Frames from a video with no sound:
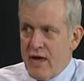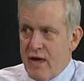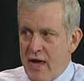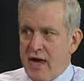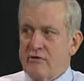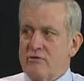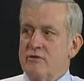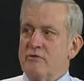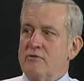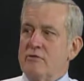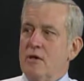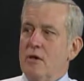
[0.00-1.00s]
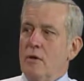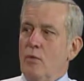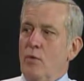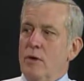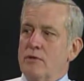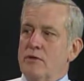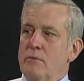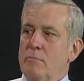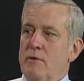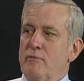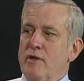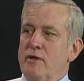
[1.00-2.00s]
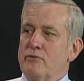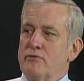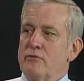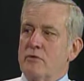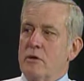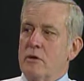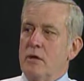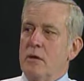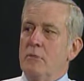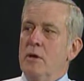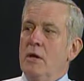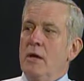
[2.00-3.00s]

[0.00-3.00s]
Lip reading: exits with the Beverly Hills Club,